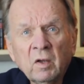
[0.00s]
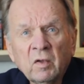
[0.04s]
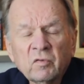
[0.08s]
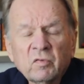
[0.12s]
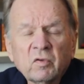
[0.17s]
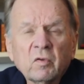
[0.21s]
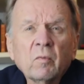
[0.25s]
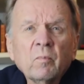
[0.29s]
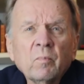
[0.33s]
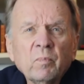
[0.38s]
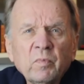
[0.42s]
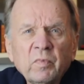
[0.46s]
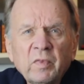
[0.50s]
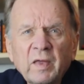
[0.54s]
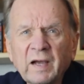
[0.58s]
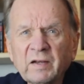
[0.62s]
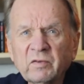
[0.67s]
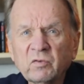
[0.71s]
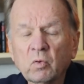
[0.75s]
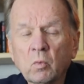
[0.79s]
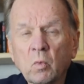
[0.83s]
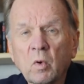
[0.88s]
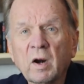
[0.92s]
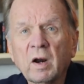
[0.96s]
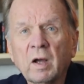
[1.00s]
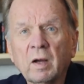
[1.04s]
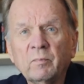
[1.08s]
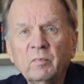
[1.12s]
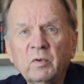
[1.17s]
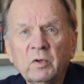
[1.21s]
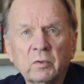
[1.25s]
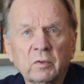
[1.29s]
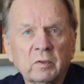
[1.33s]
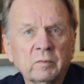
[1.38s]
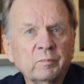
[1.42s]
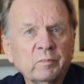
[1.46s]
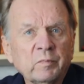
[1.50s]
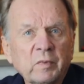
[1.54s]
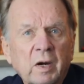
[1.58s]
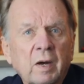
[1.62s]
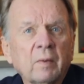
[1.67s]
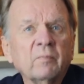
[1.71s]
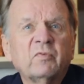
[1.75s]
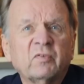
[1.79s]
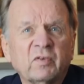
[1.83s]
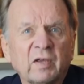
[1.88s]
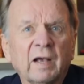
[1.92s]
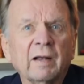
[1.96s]
So that's what I'm doing.
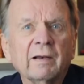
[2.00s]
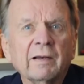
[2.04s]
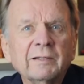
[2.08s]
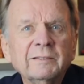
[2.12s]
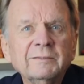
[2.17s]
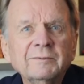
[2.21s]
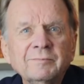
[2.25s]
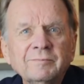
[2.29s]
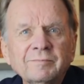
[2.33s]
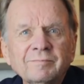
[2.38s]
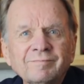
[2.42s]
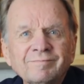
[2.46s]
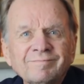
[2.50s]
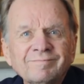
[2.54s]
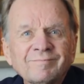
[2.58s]
I'm selling.